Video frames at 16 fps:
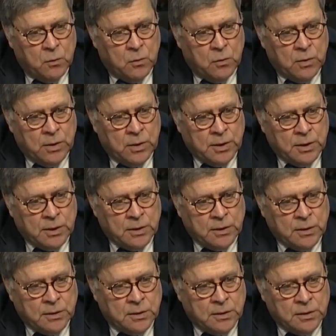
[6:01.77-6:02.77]

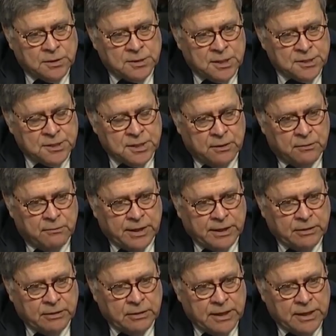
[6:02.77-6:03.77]
in assessing a
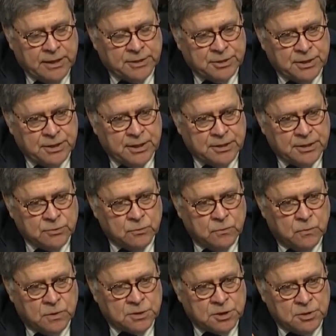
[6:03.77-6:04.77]
regulation is
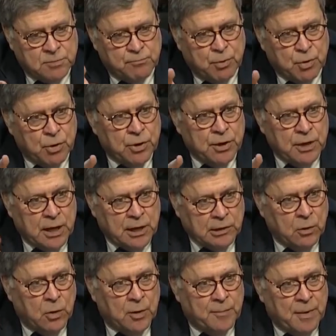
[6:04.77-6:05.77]
what's the burden on
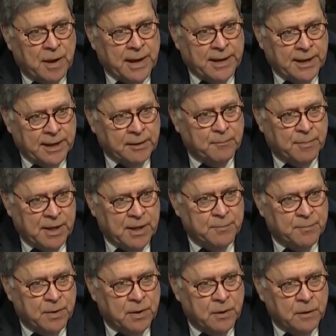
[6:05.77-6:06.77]
law-abiding
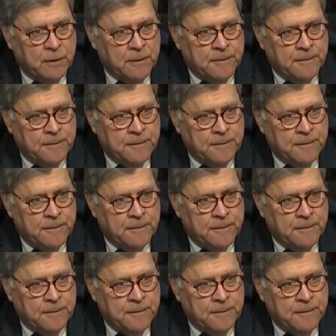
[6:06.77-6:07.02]
people